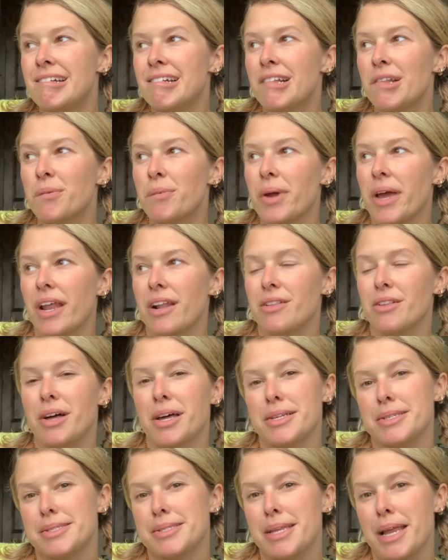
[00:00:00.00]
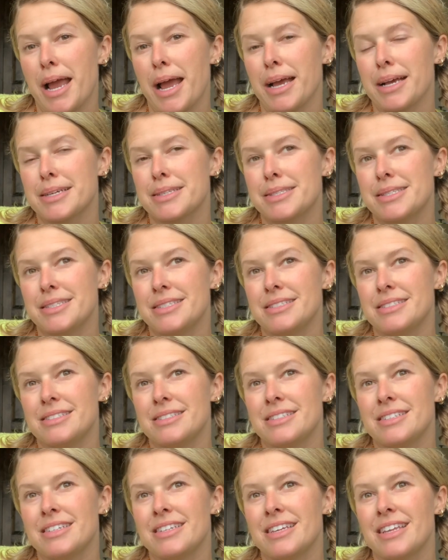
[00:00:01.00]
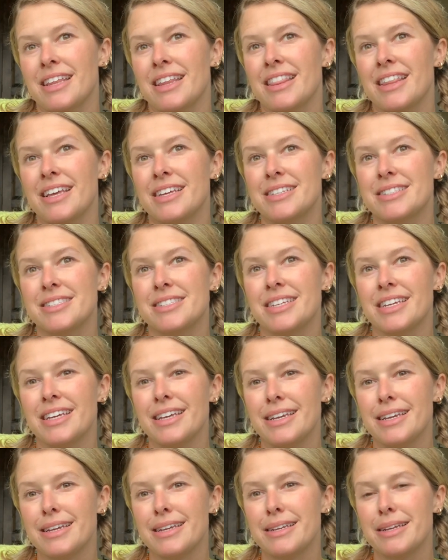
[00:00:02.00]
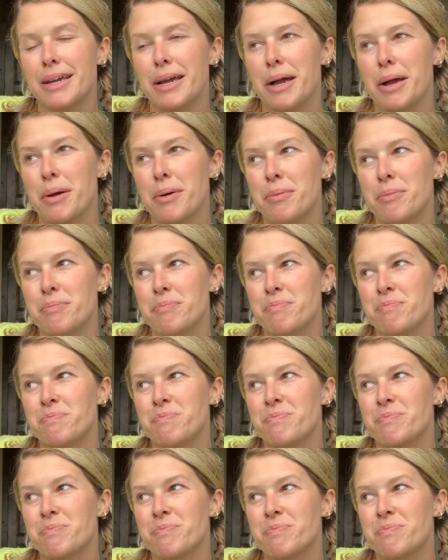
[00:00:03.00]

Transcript: we had a lot of snacks and things to eat. Um,